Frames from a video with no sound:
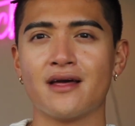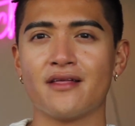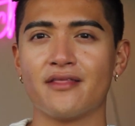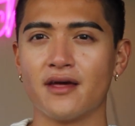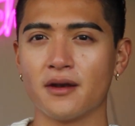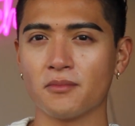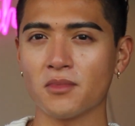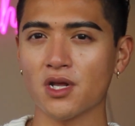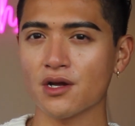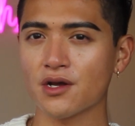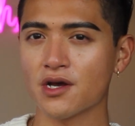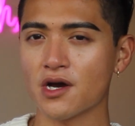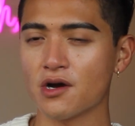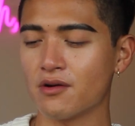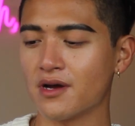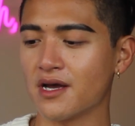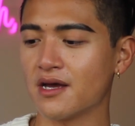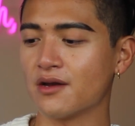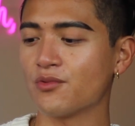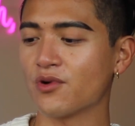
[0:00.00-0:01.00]
then I'm gonna
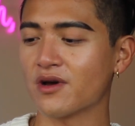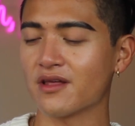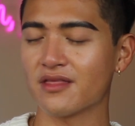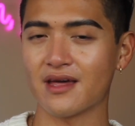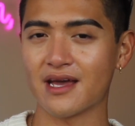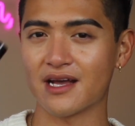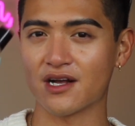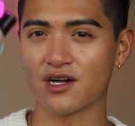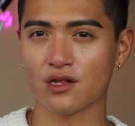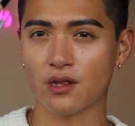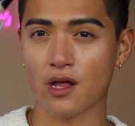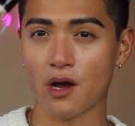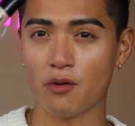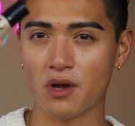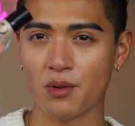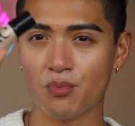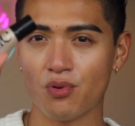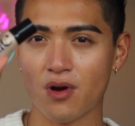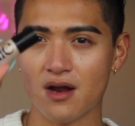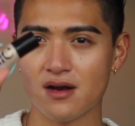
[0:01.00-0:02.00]
go in with a
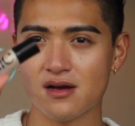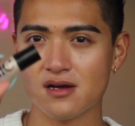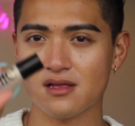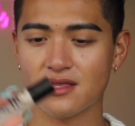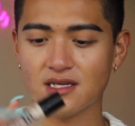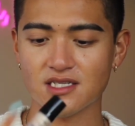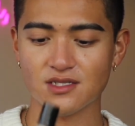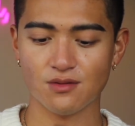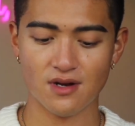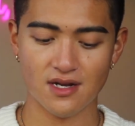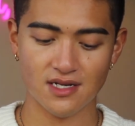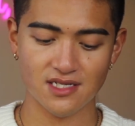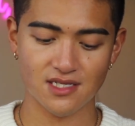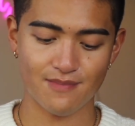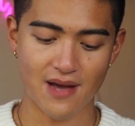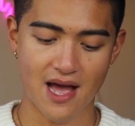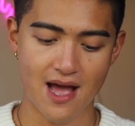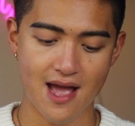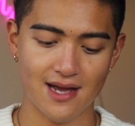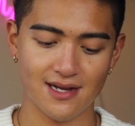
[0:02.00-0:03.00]
glowy product. This one is
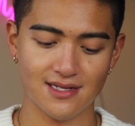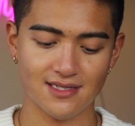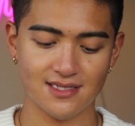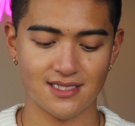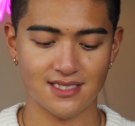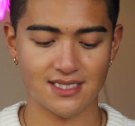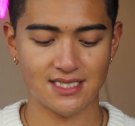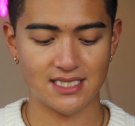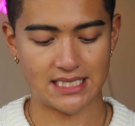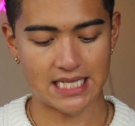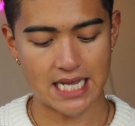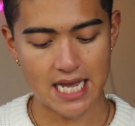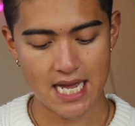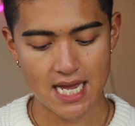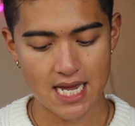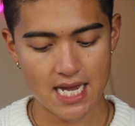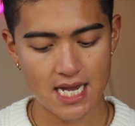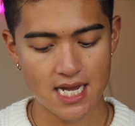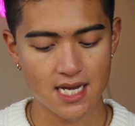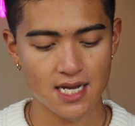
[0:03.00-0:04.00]
by
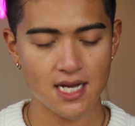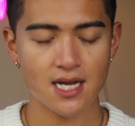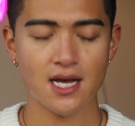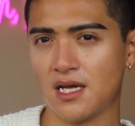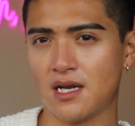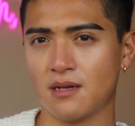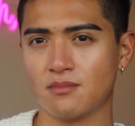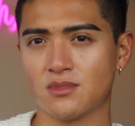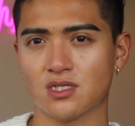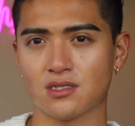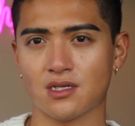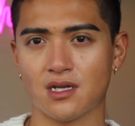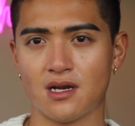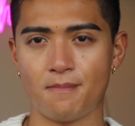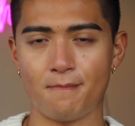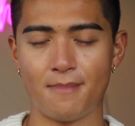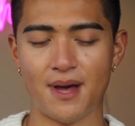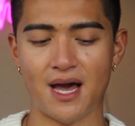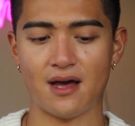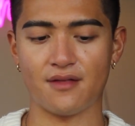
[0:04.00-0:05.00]
Say, and I'm just
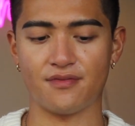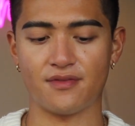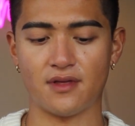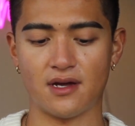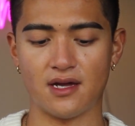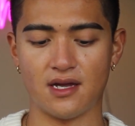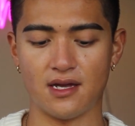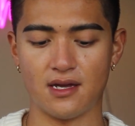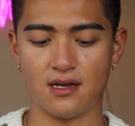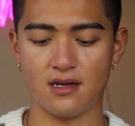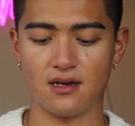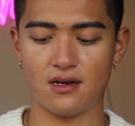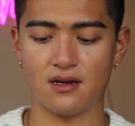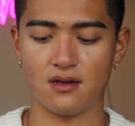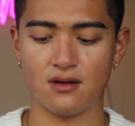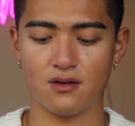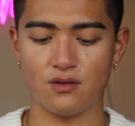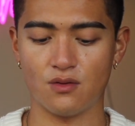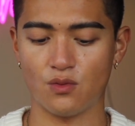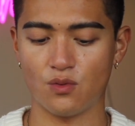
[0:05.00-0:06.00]
gonna pat that in
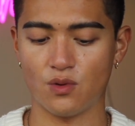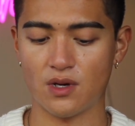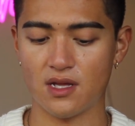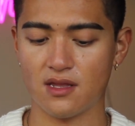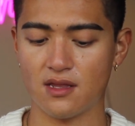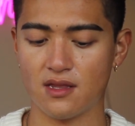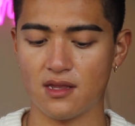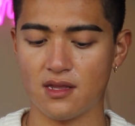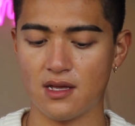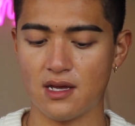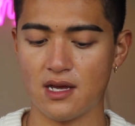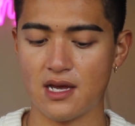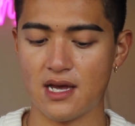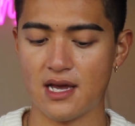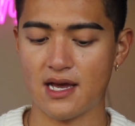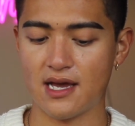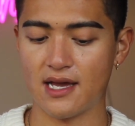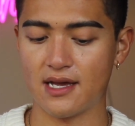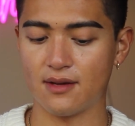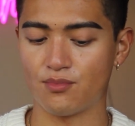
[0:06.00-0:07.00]
with
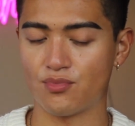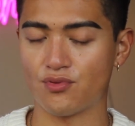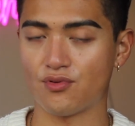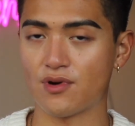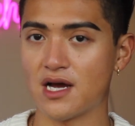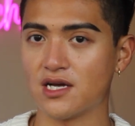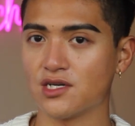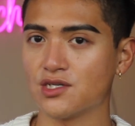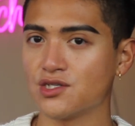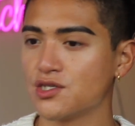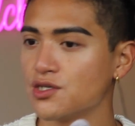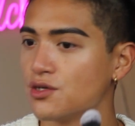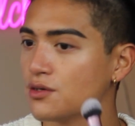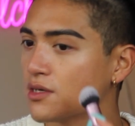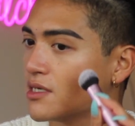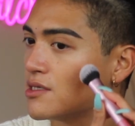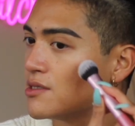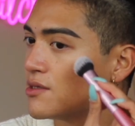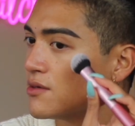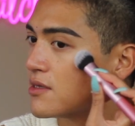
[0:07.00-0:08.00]
a brush. You
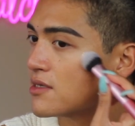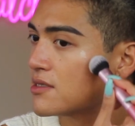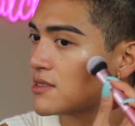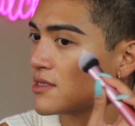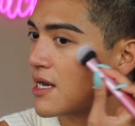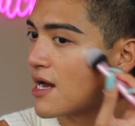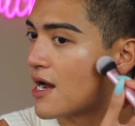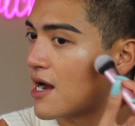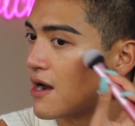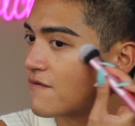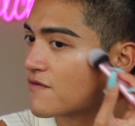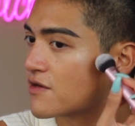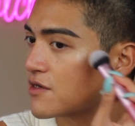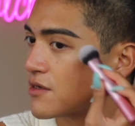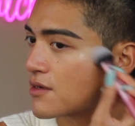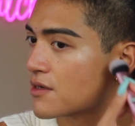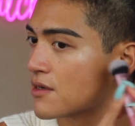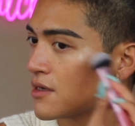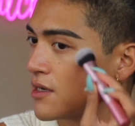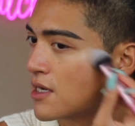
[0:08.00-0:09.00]
can do this
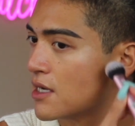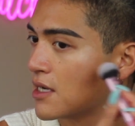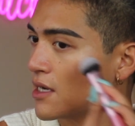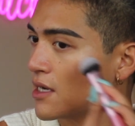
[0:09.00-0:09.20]
after